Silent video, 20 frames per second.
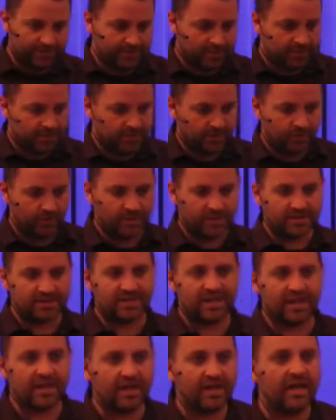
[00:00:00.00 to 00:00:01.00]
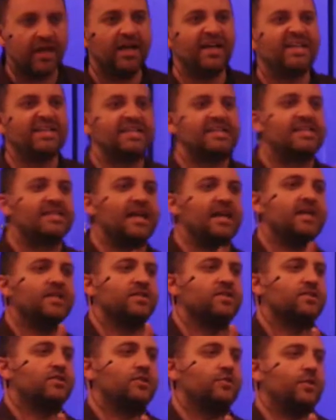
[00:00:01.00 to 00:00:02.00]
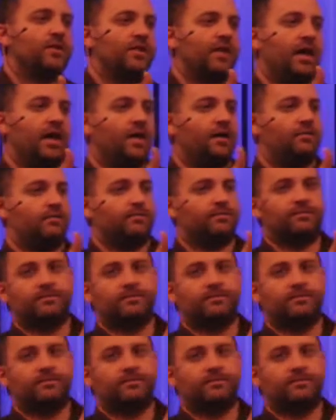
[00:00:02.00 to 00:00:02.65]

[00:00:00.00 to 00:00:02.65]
Spirit is doing and saying, Satan's doing that.